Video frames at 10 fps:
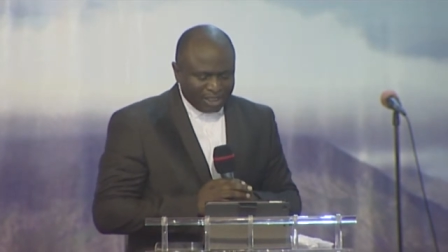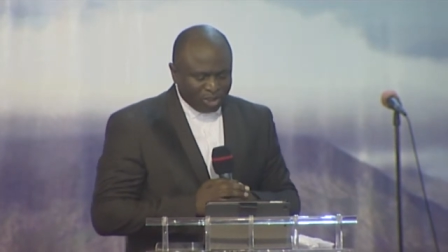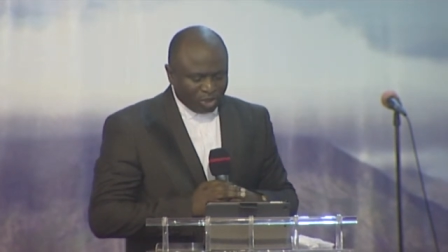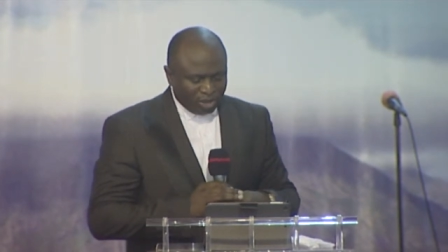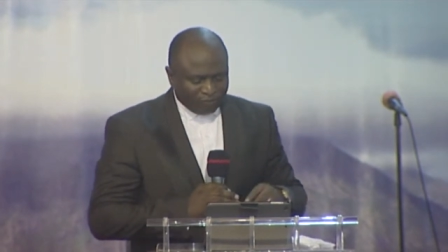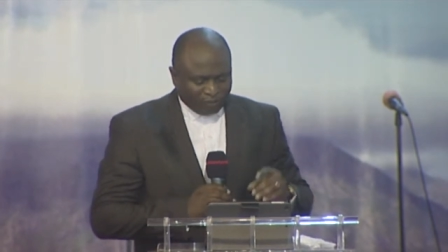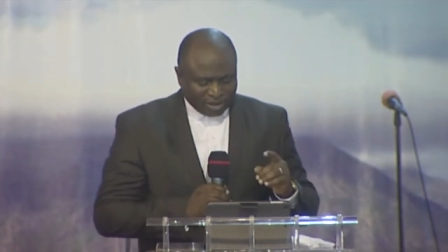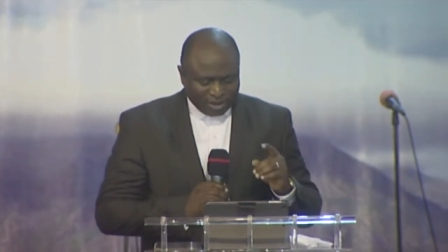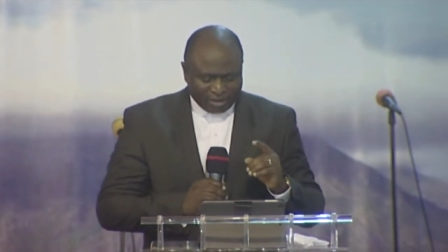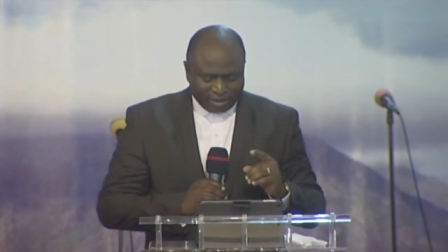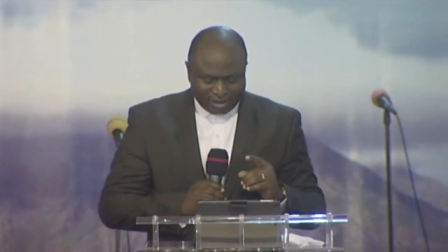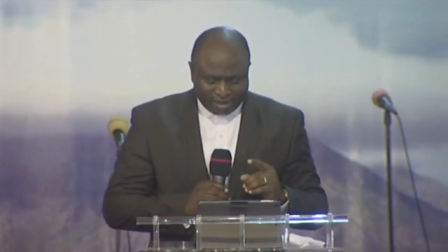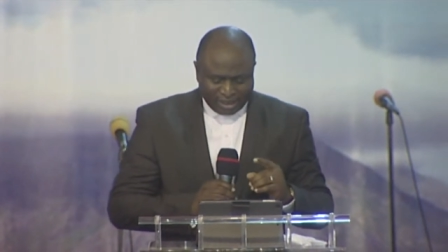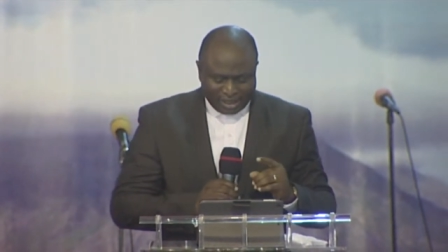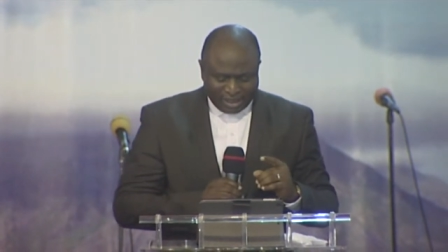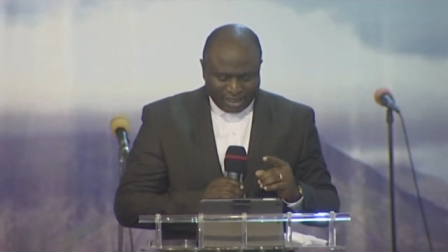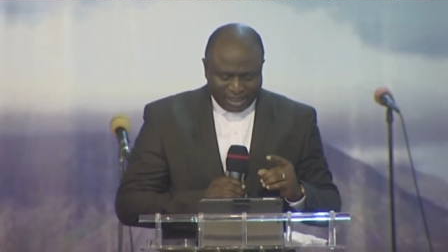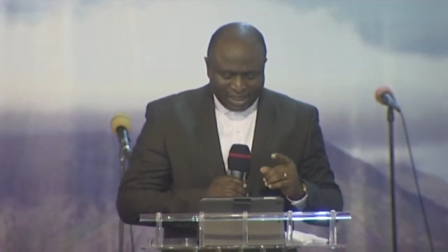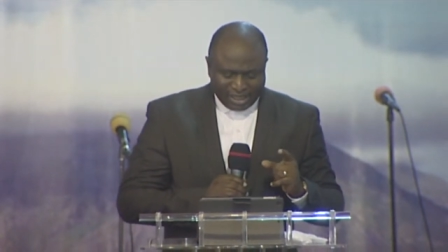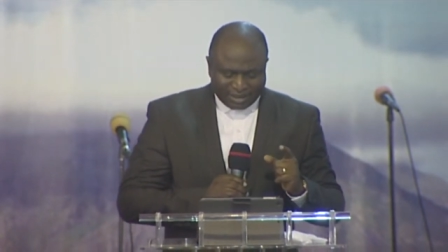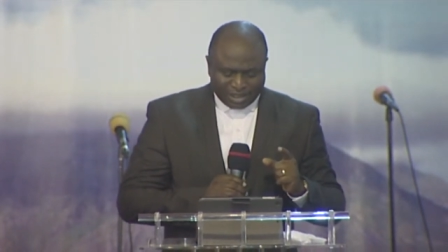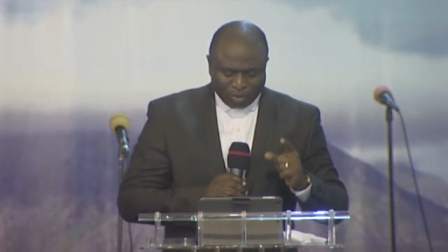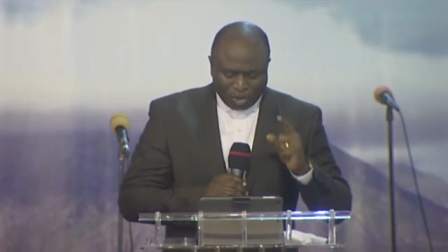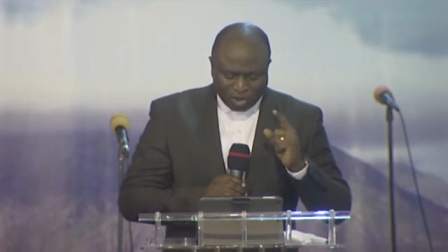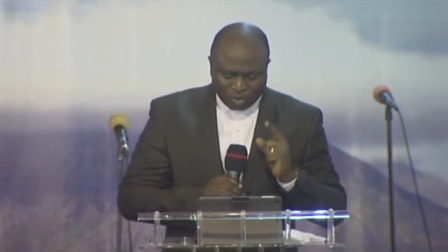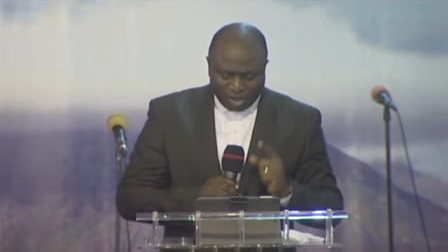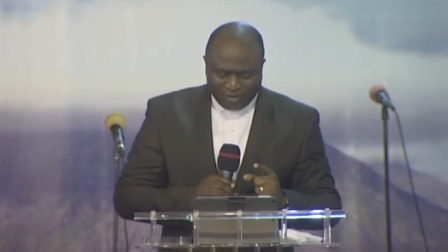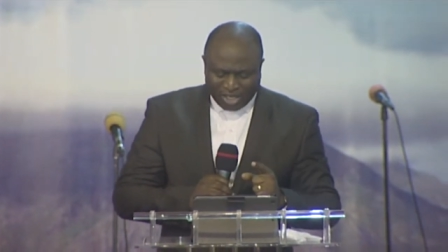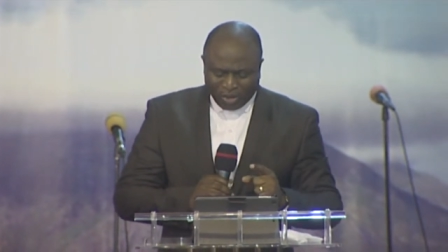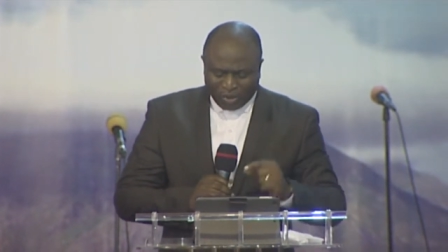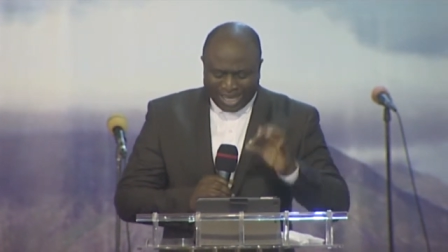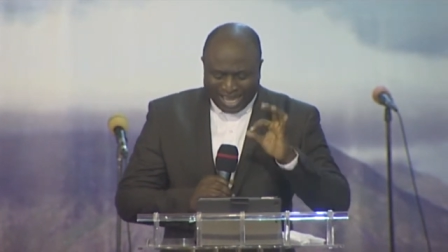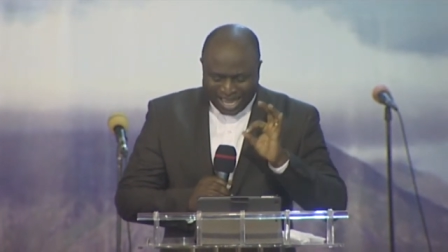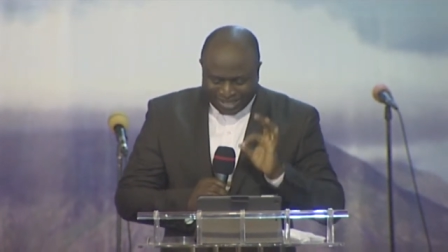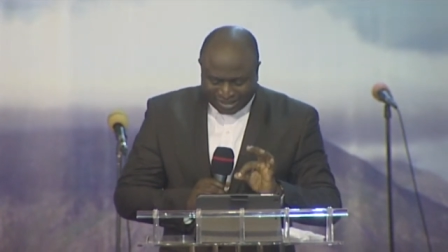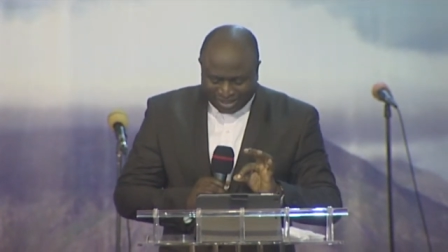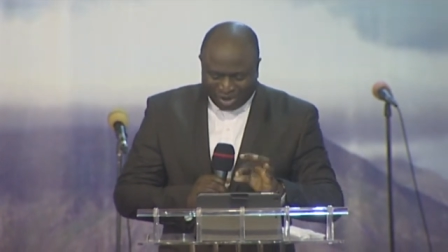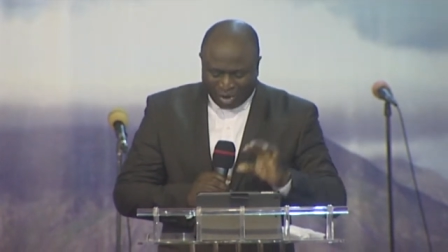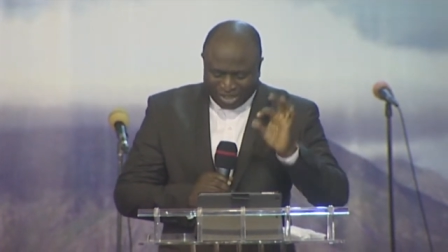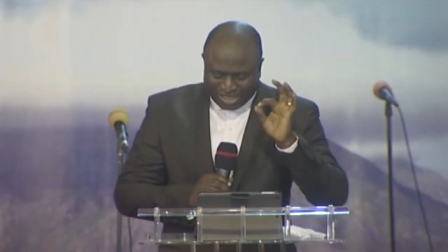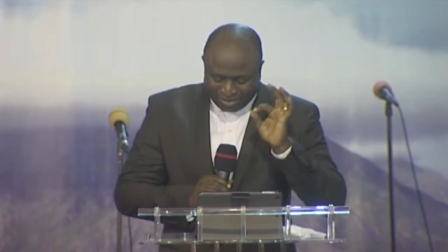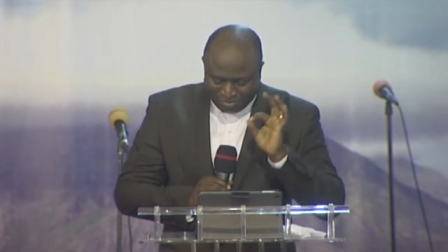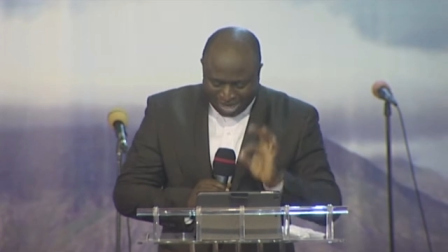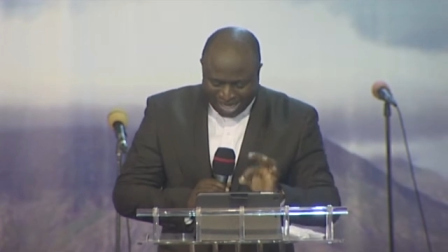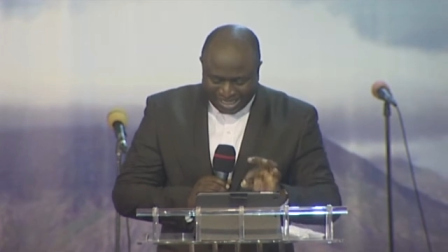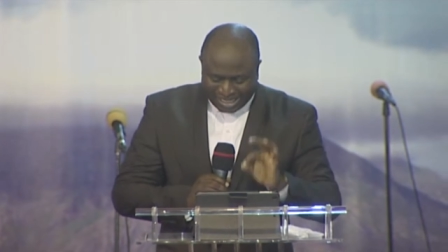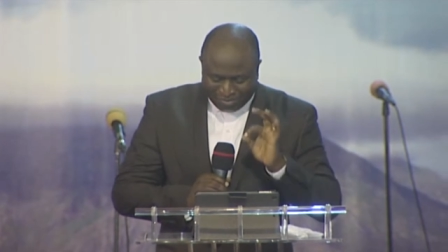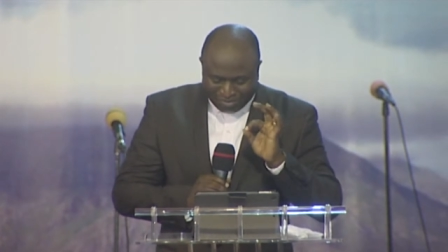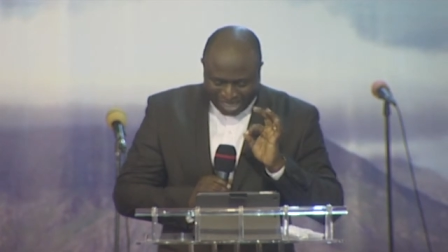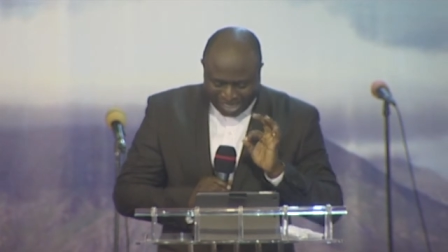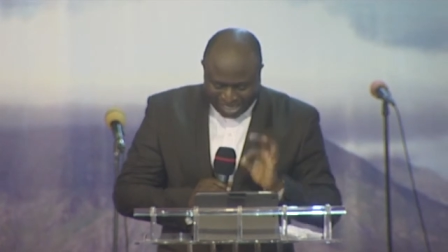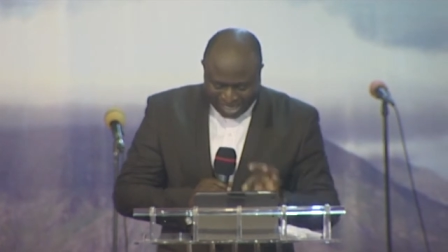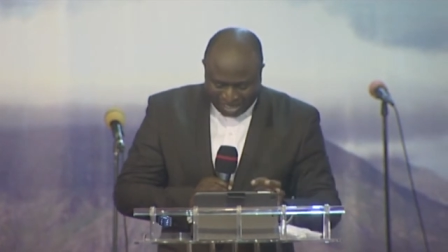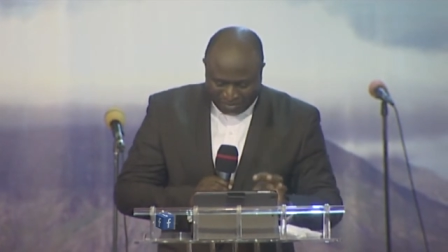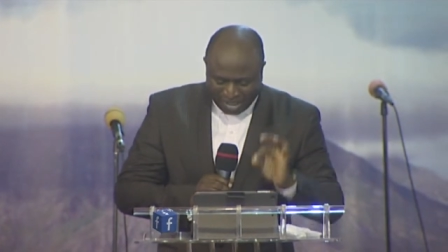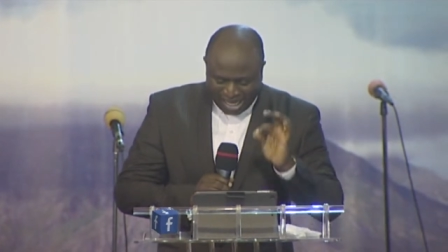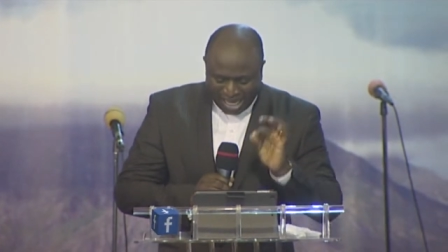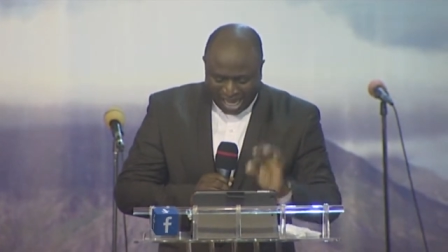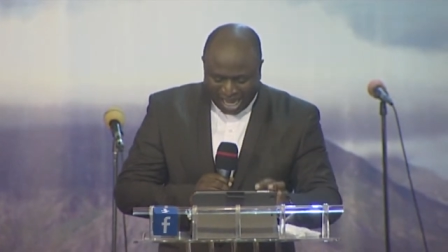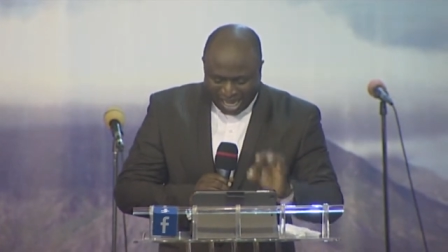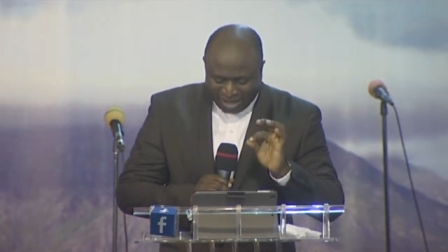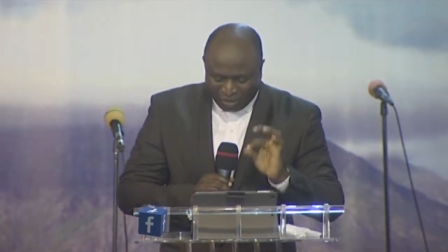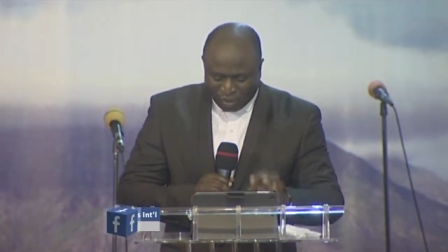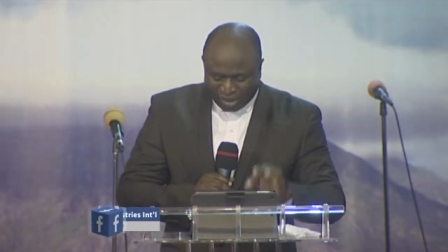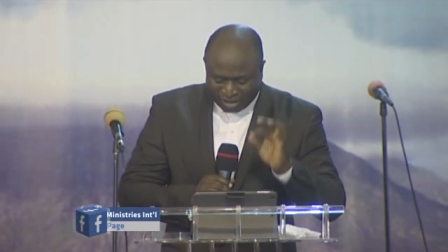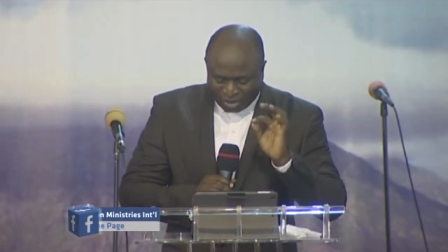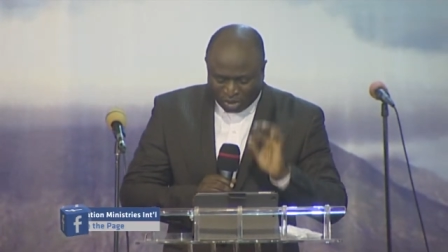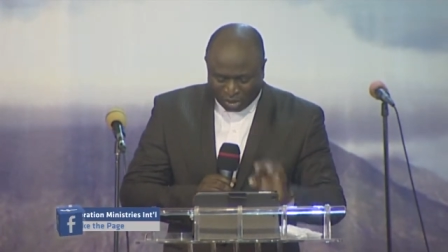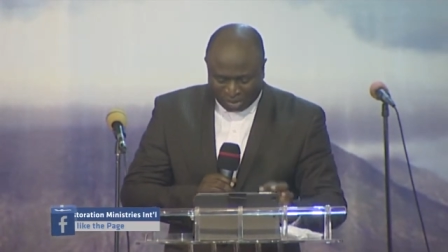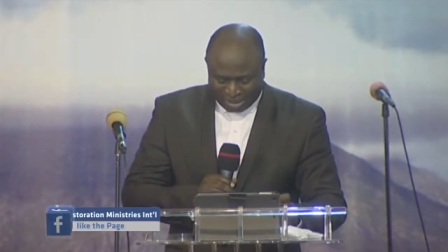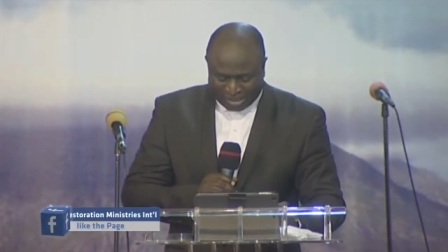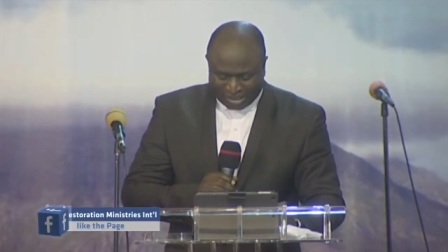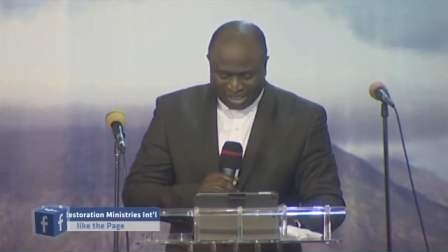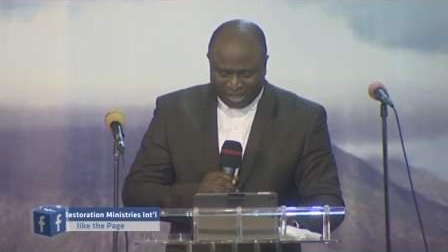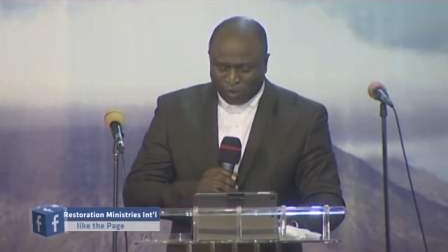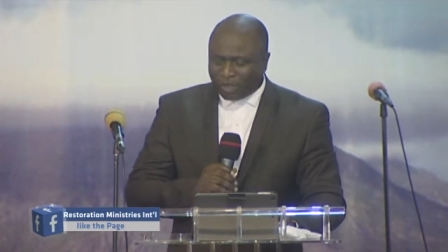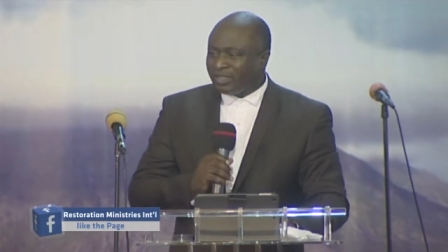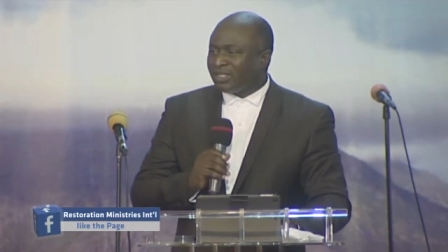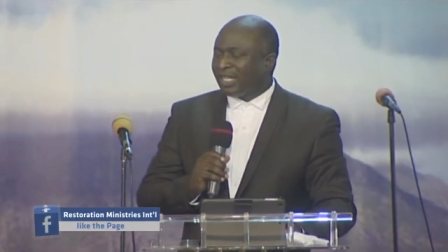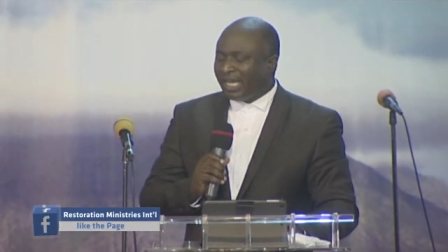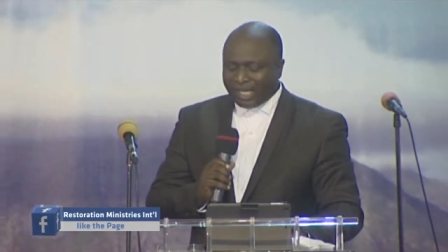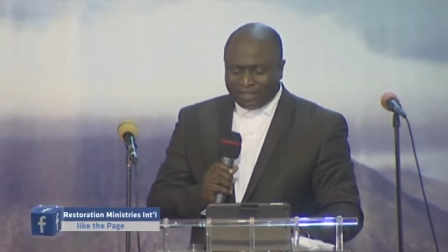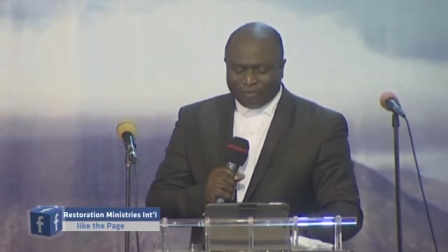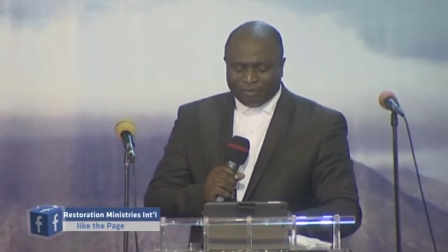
John 14 13, he says, Whatsoever you ask or demand in my name, I will do it. What is he saying?